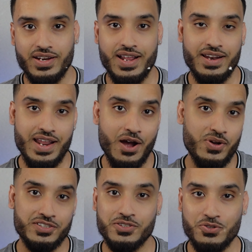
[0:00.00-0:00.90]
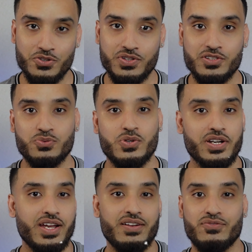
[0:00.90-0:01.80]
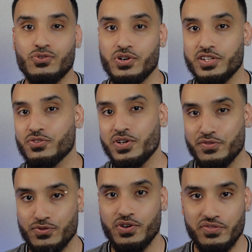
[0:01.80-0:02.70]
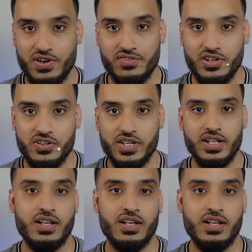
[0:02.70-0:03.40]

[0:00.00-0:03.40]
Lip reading: and now has 2 units will get $4,300 to $4,500.